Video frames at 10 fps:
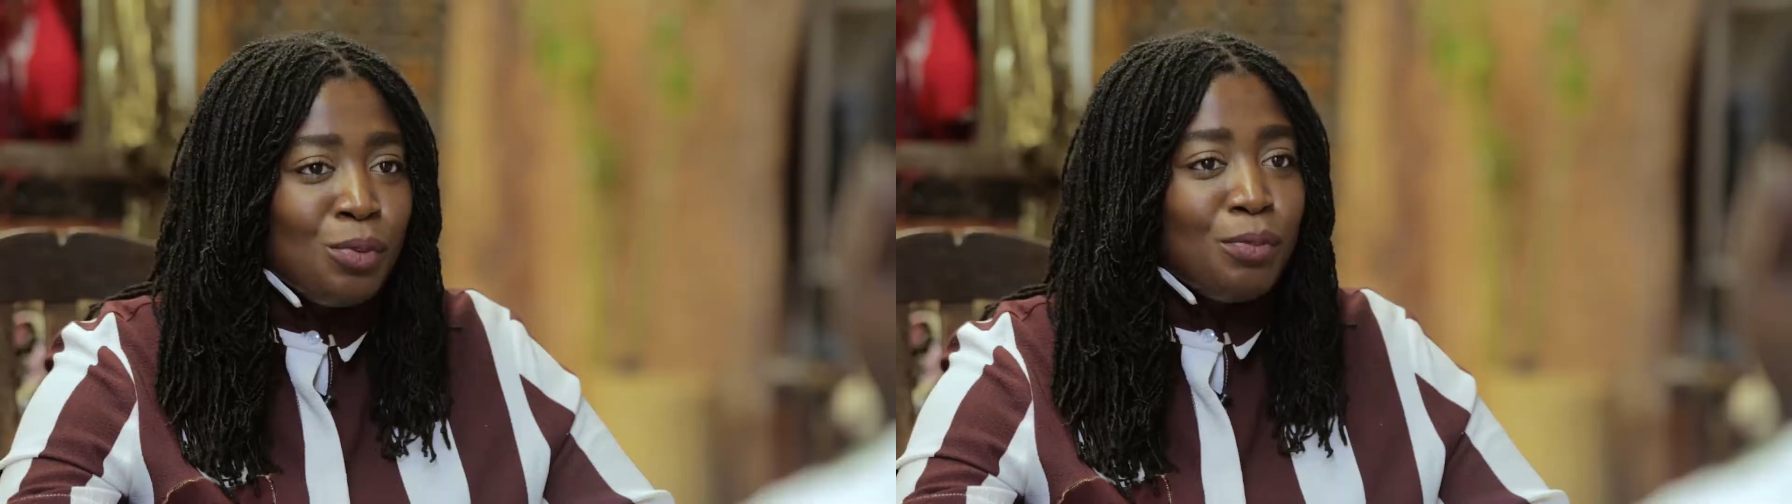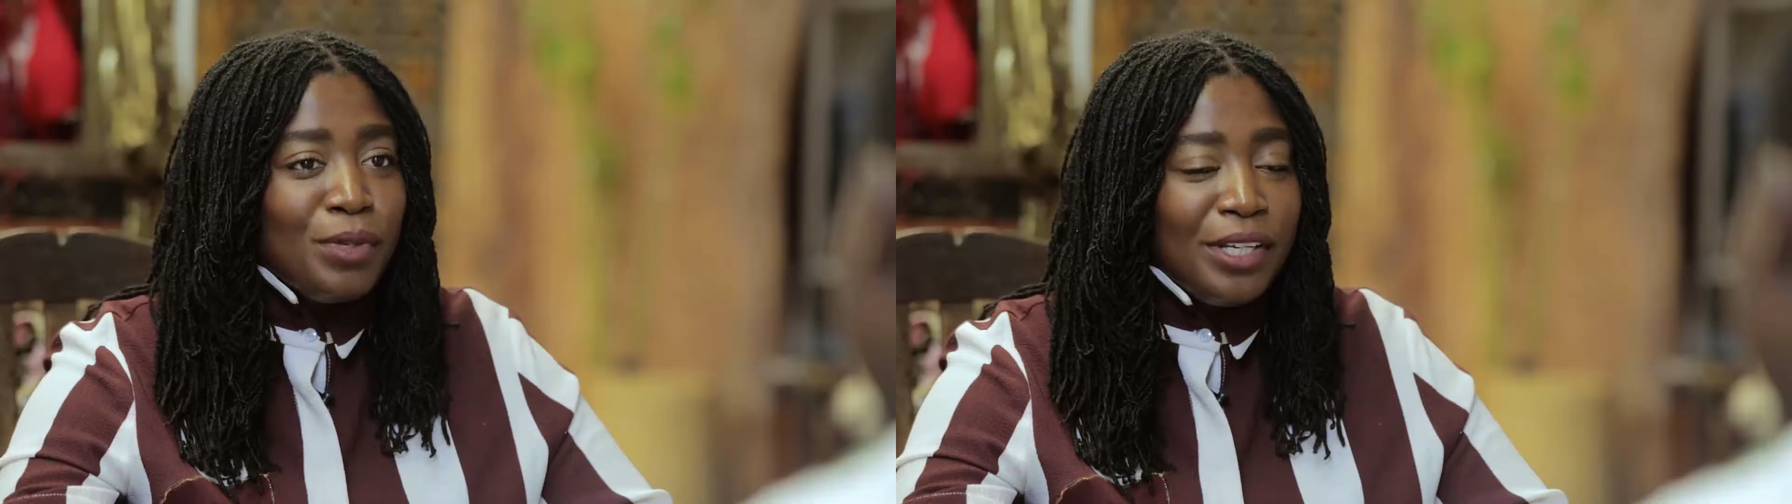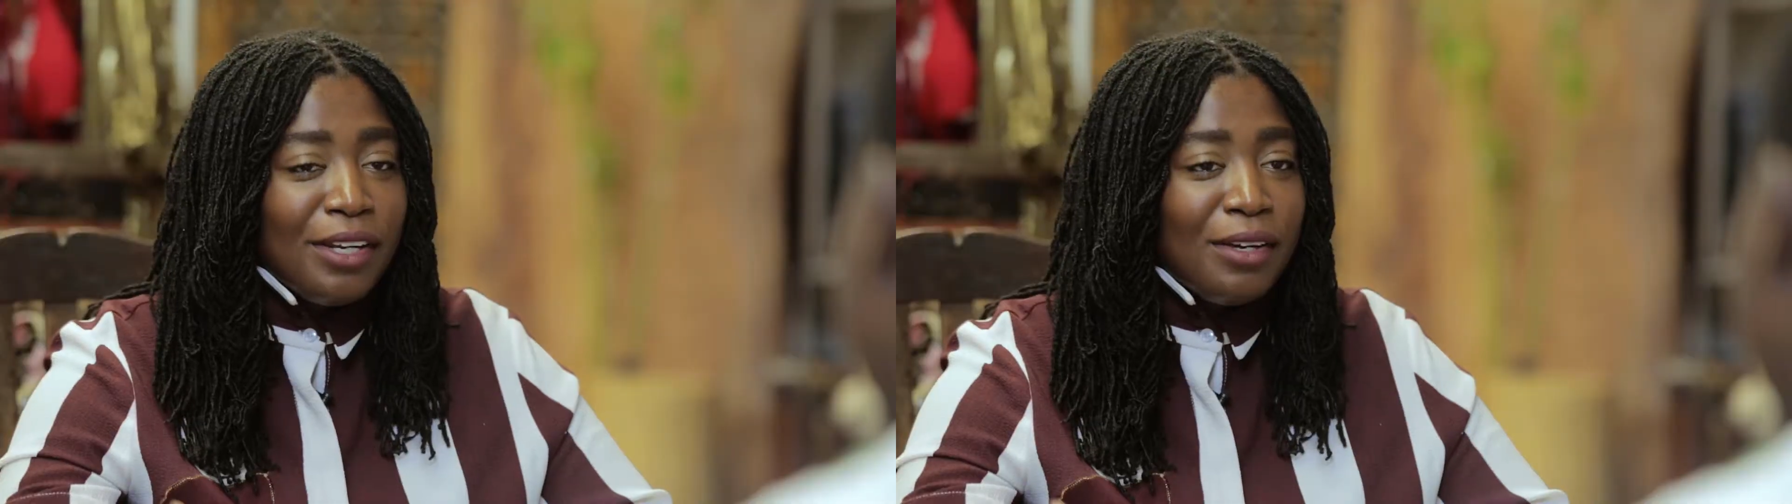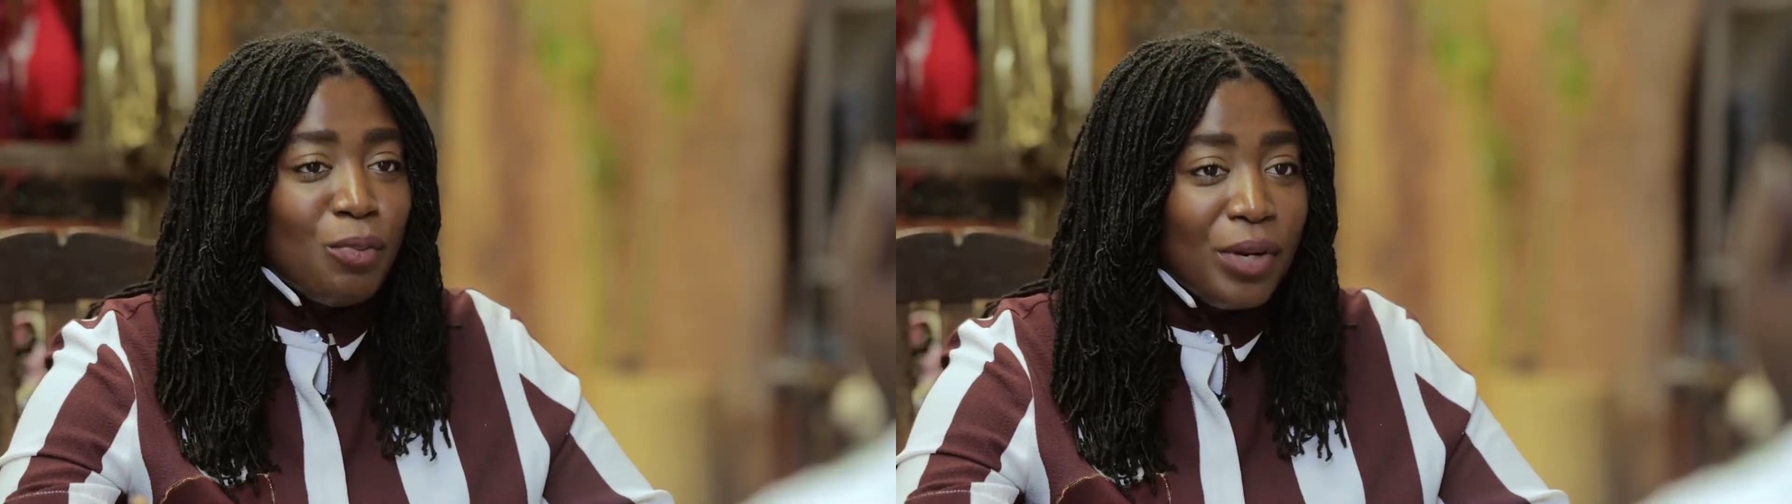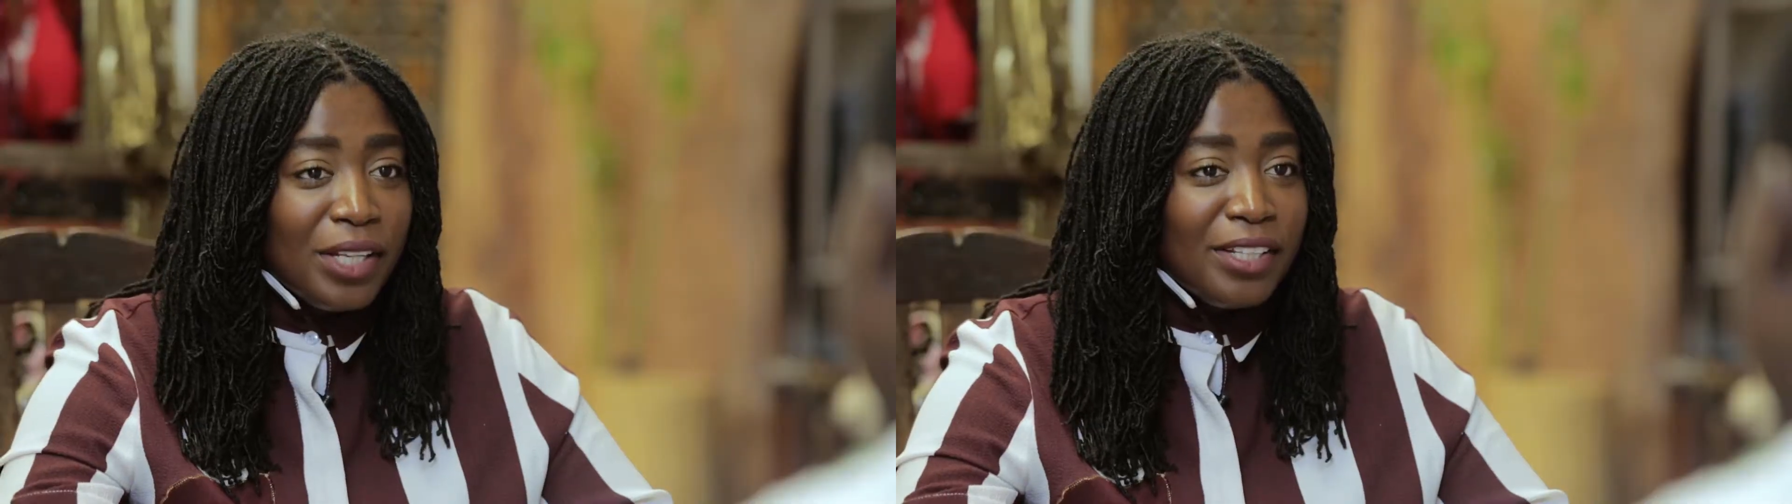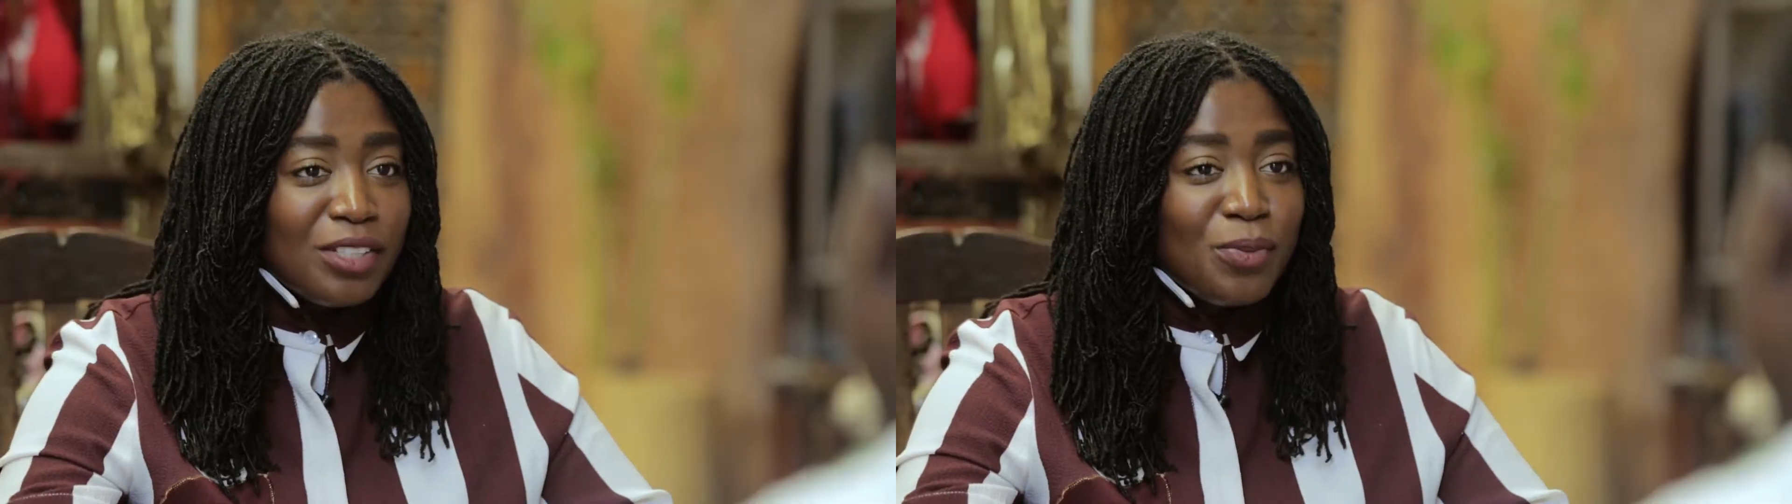who will be willing